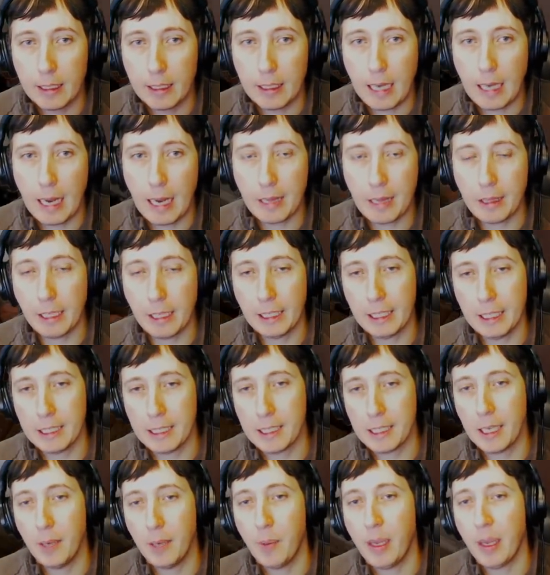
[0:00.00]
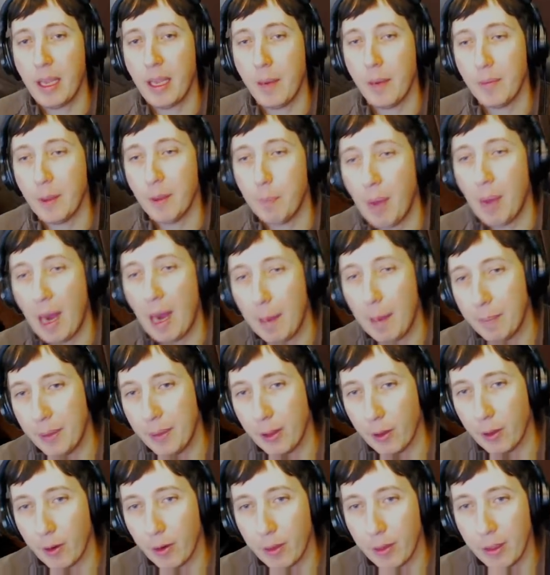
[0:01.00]
I think it's going to become the
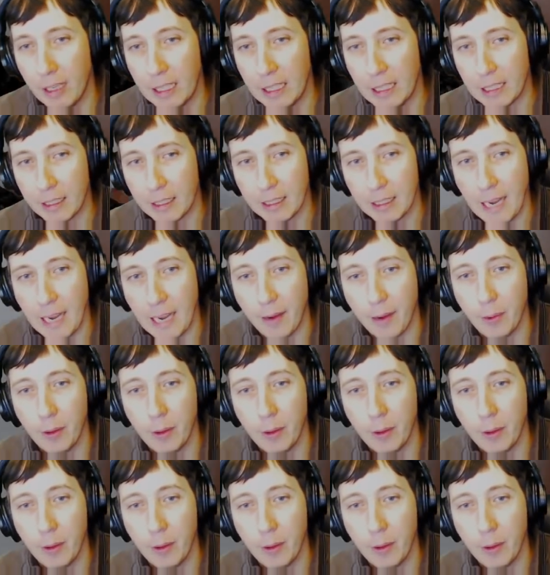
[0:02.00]
popular thing now.